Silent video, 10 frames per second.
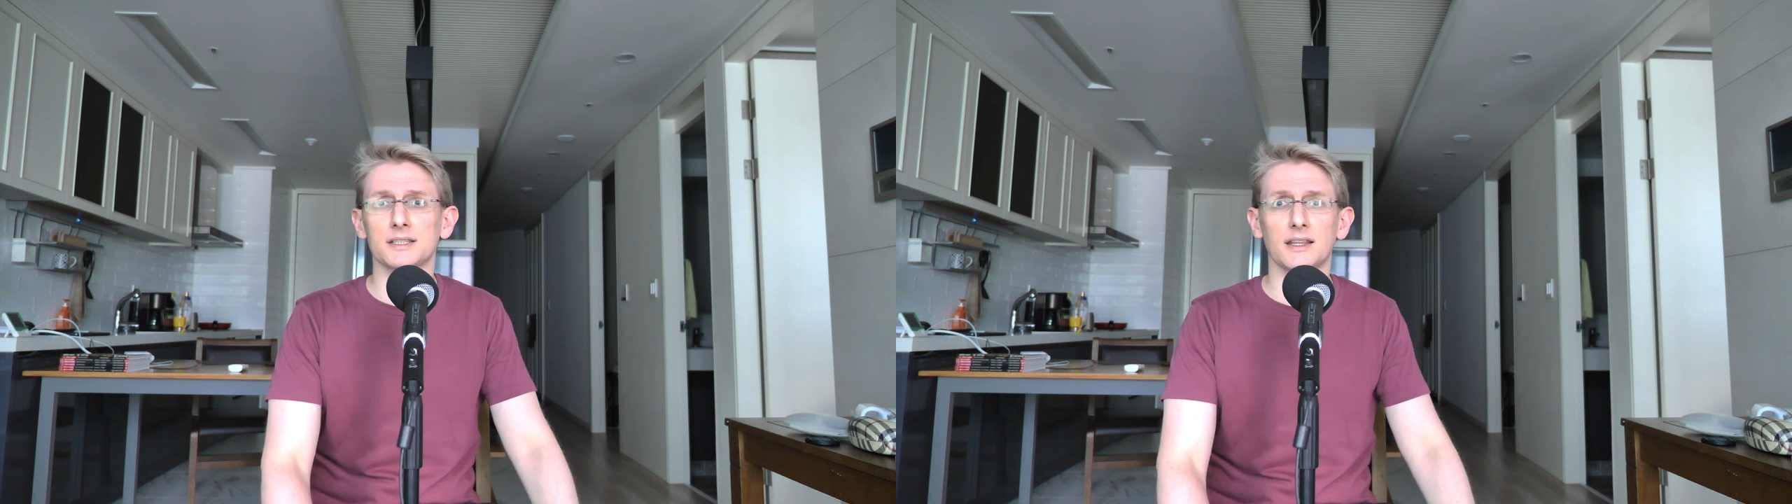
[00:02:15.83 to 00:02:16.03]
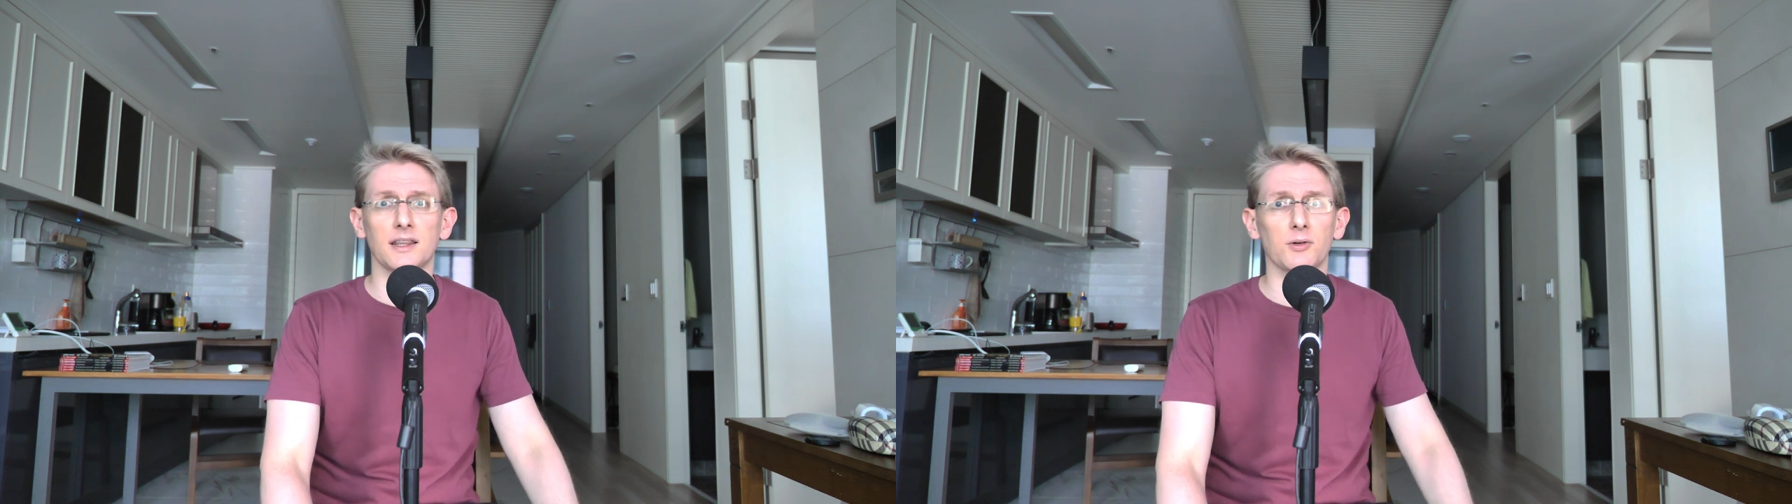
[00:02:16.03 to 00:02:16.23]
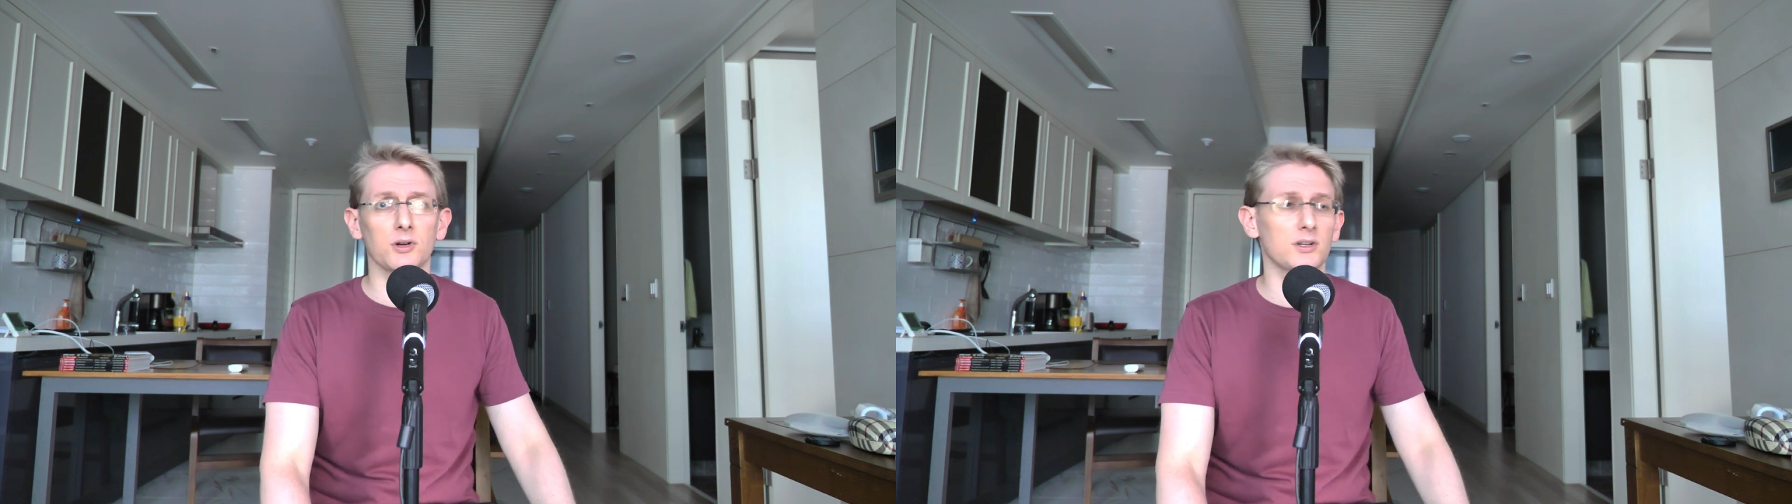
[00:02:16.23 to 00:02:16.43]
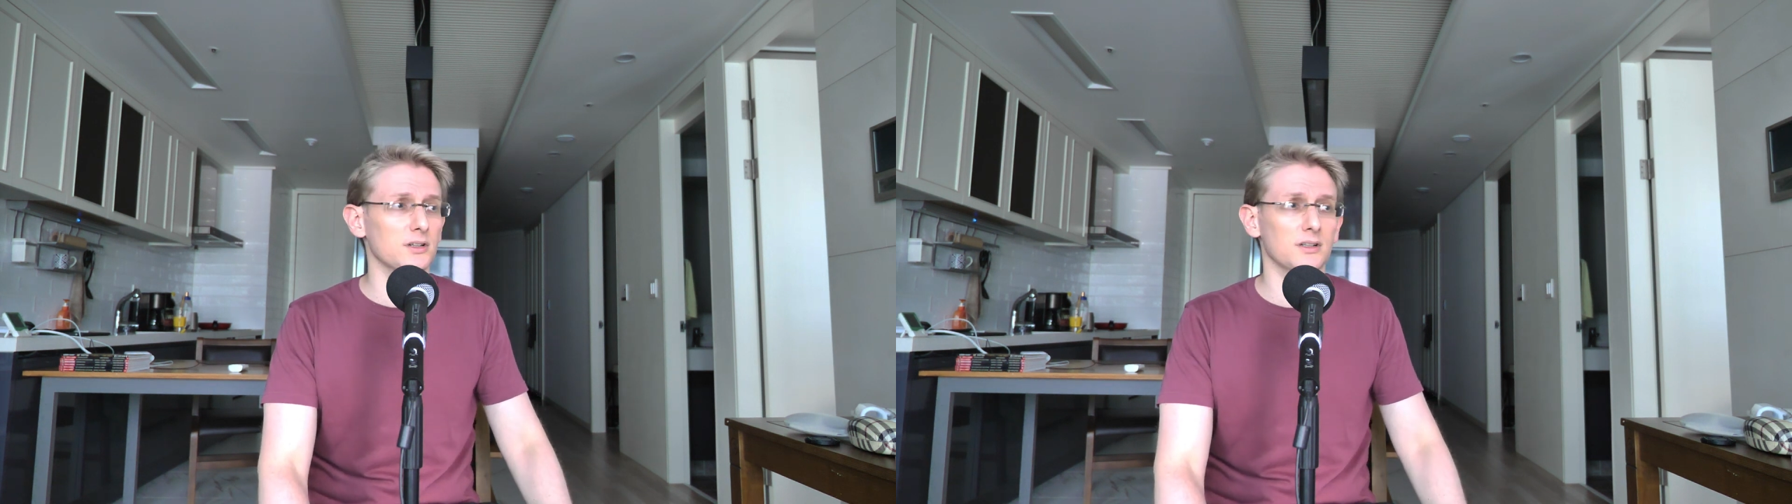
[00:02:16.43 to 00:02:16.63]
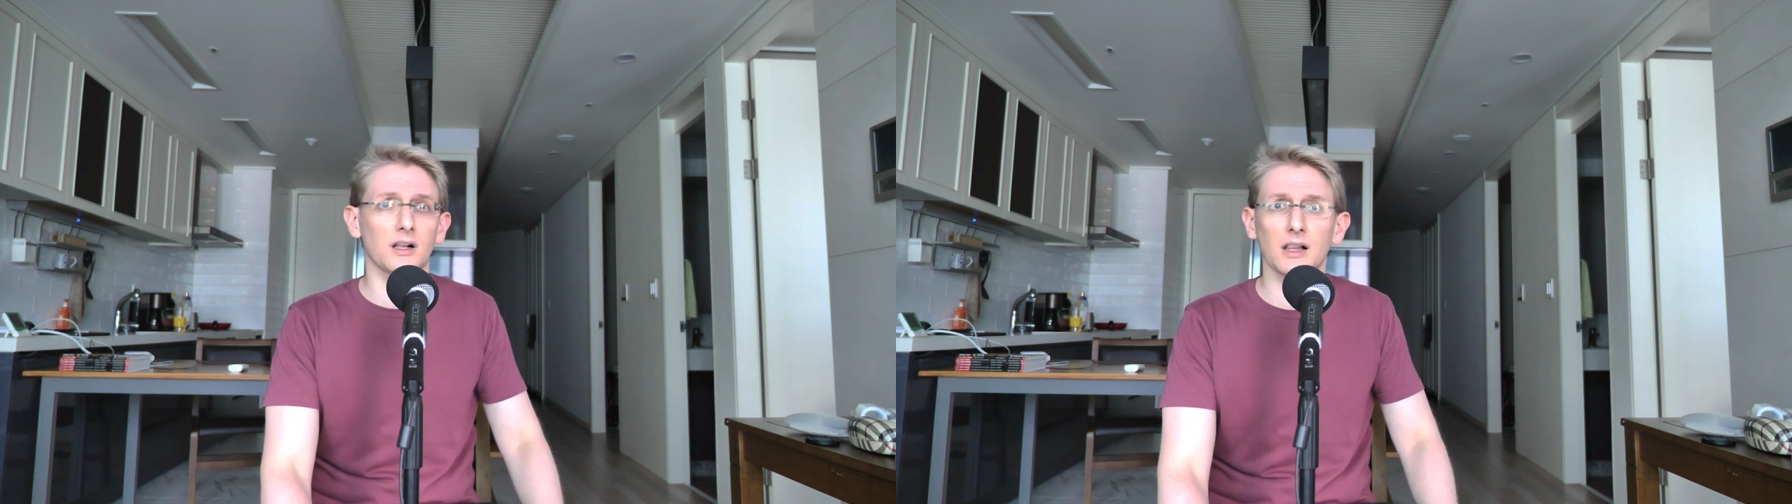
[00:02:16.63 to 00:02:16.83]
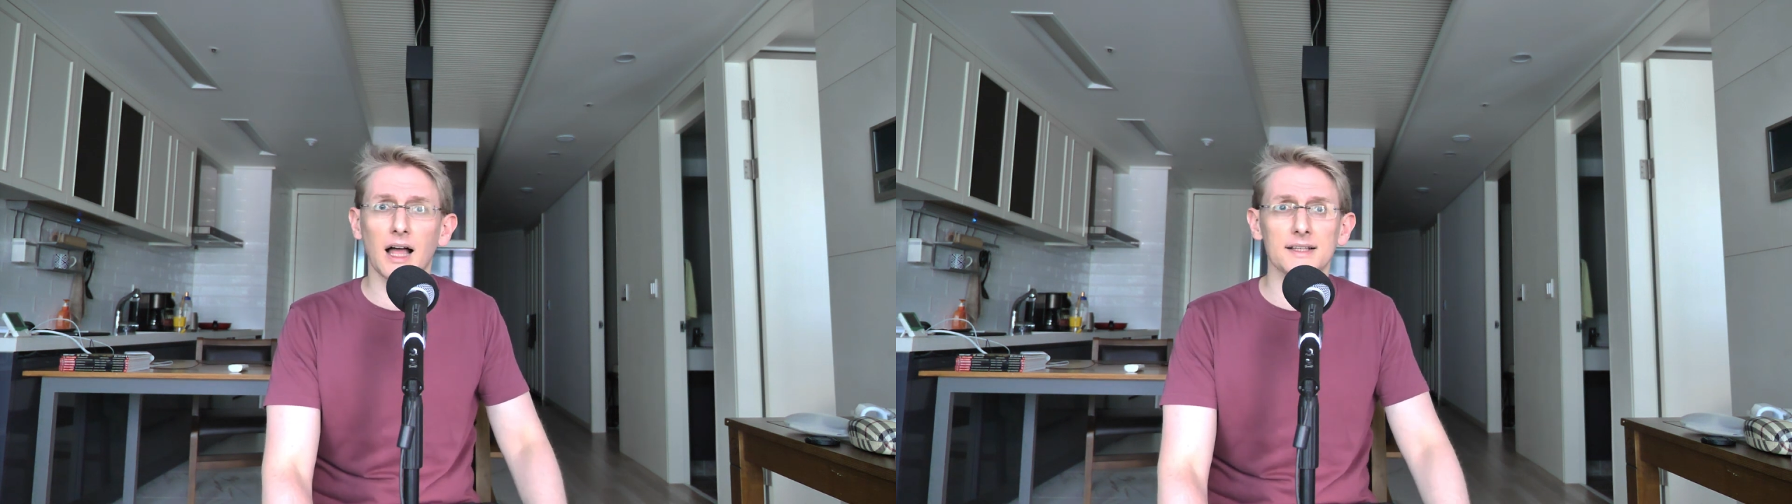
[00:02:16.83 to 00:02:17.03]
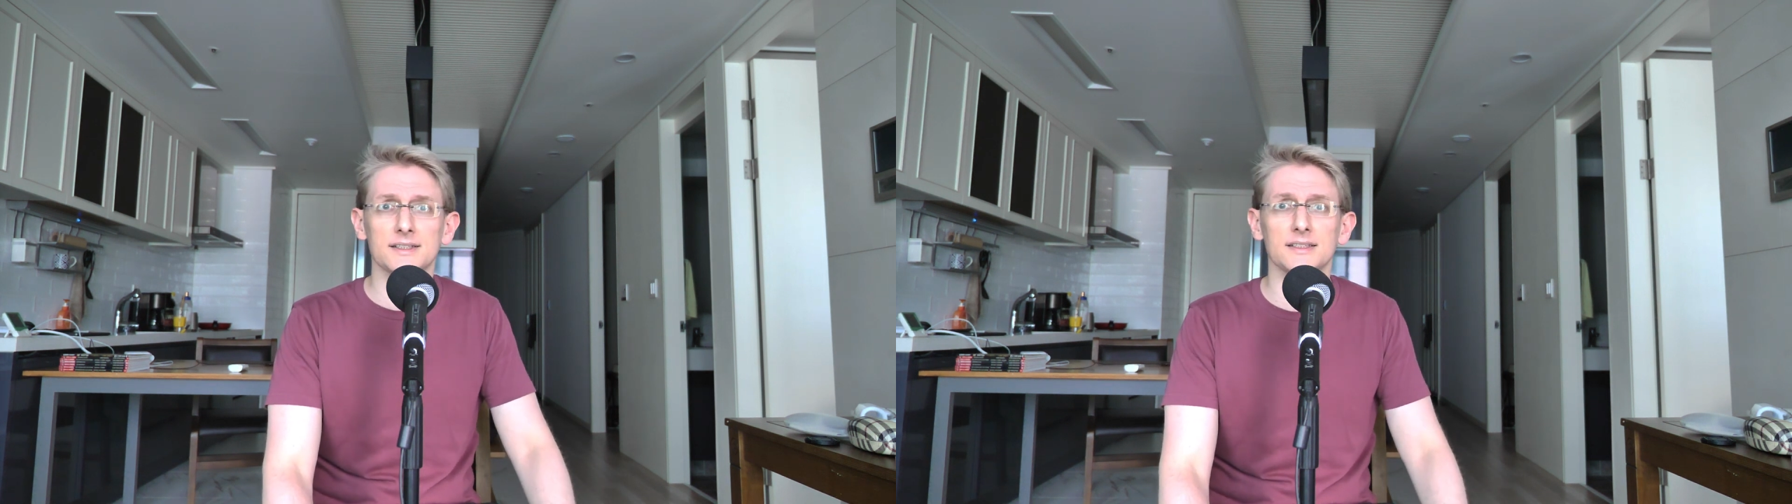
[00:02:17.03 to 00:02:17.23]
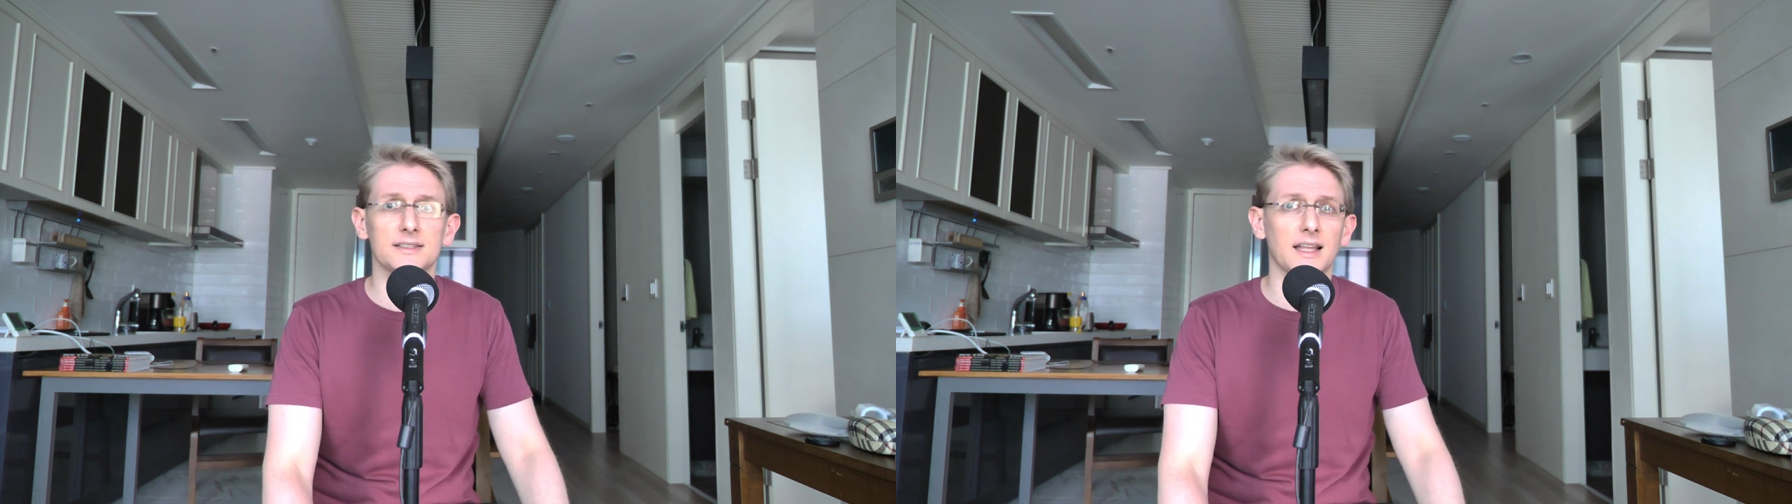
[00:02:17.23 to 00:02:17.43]
and there are
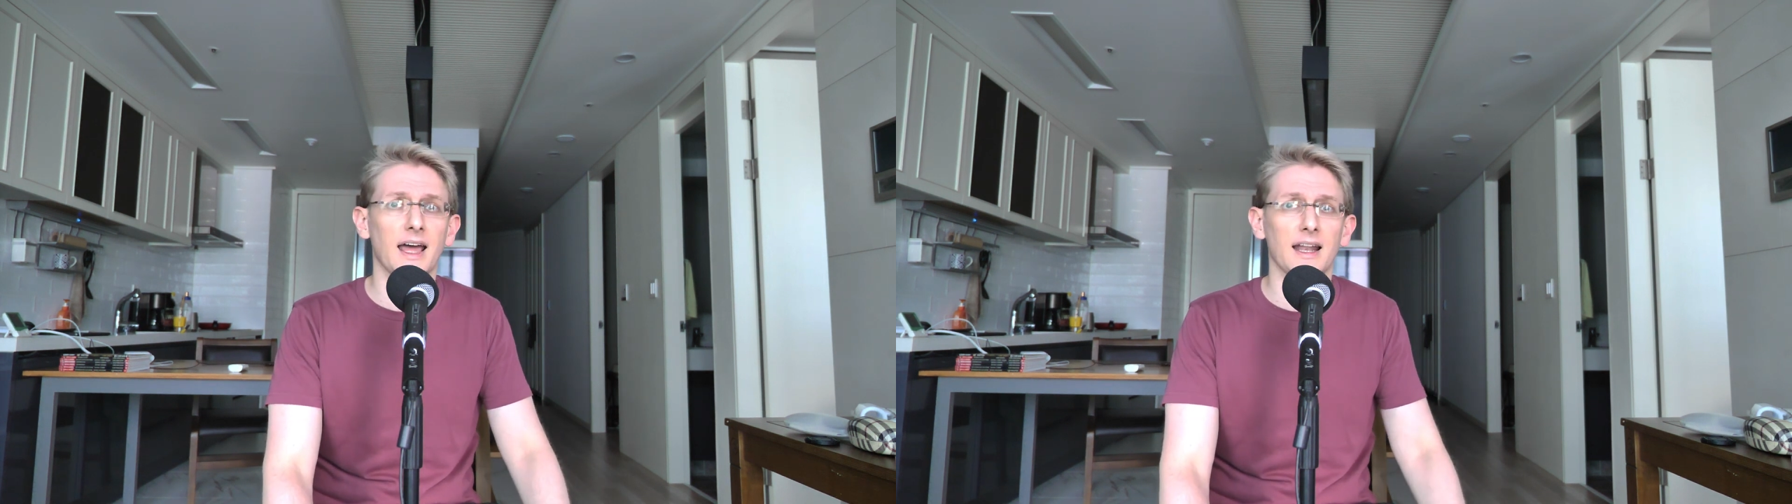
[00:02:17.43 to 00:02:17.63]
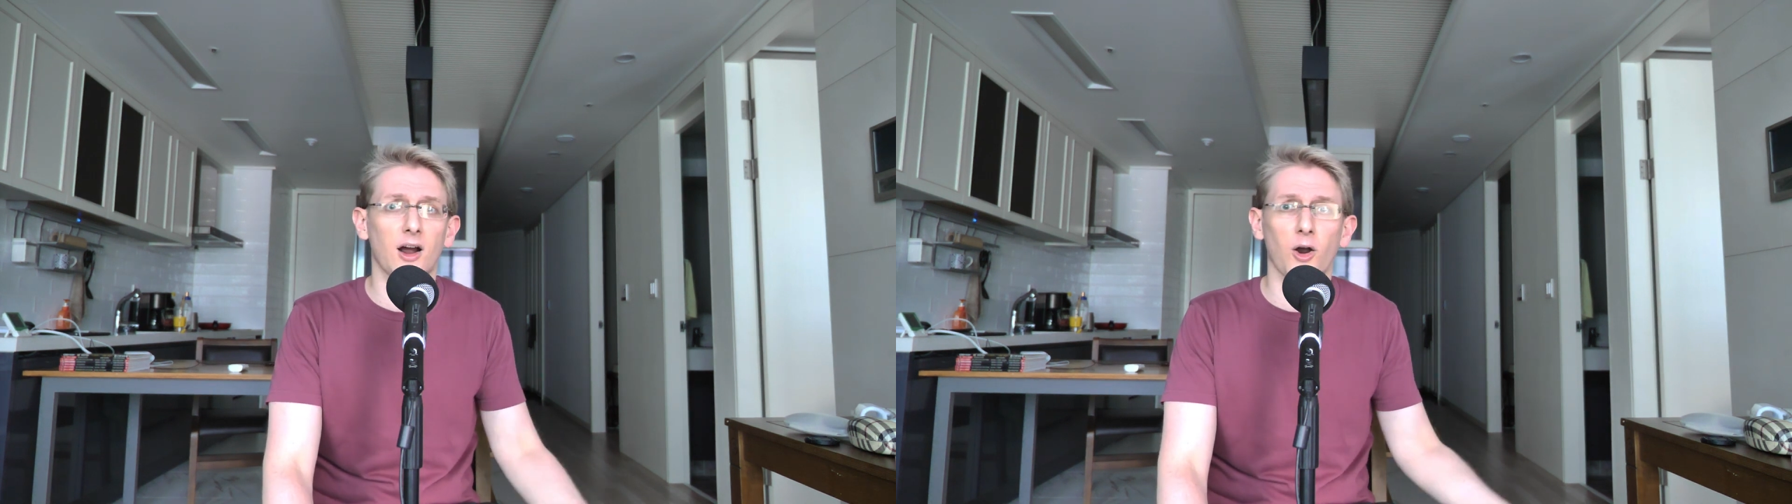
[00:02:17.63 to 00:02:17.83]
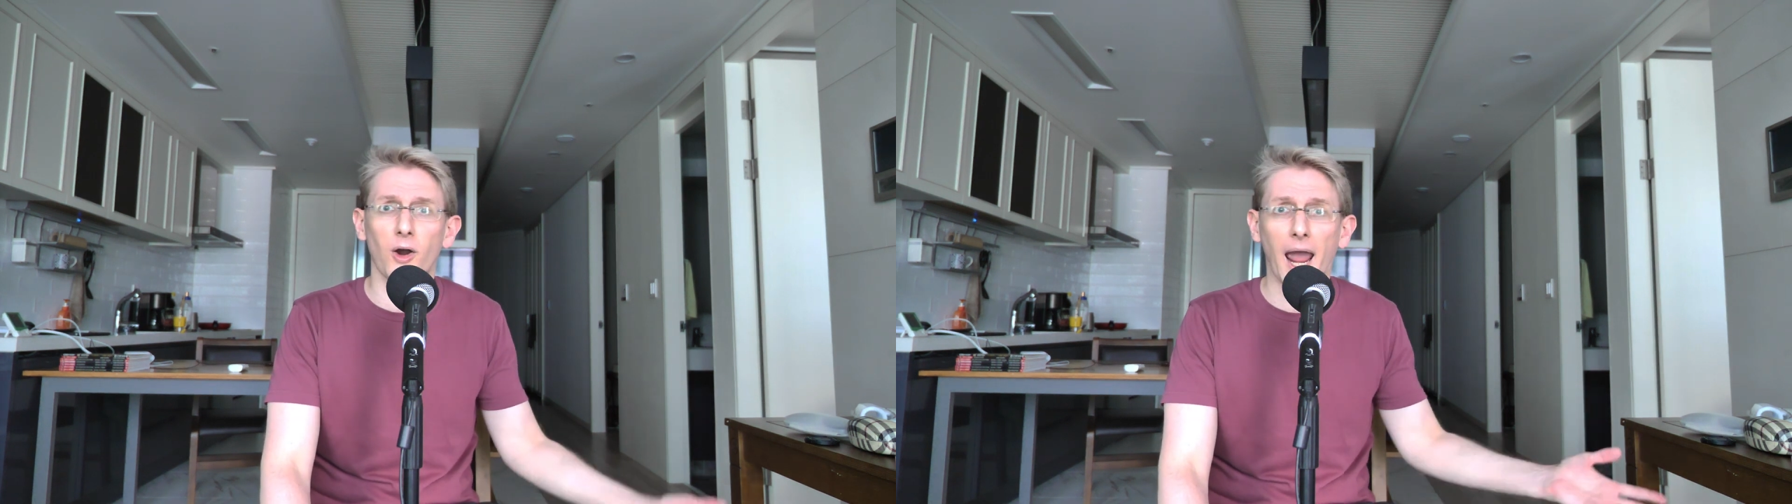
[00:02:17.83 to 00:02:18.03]
closets that are